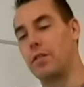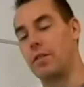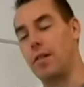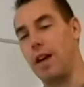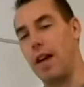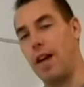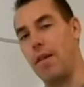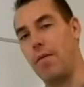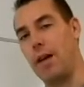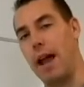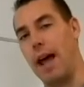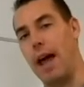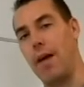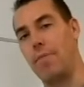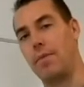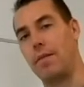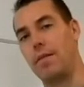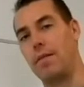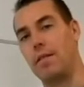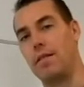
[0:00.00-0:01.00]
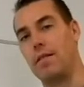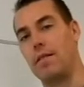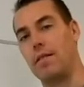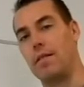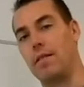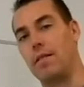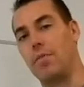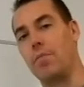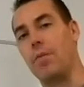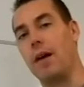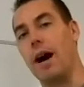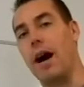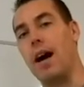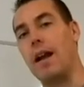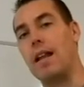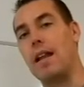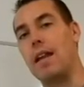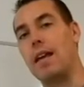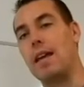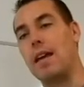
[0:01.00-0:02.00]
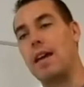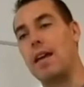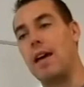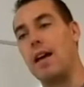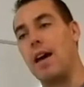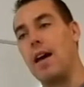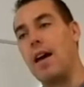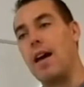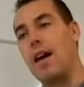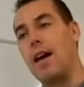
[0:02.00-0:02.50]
Okay, what happens is your body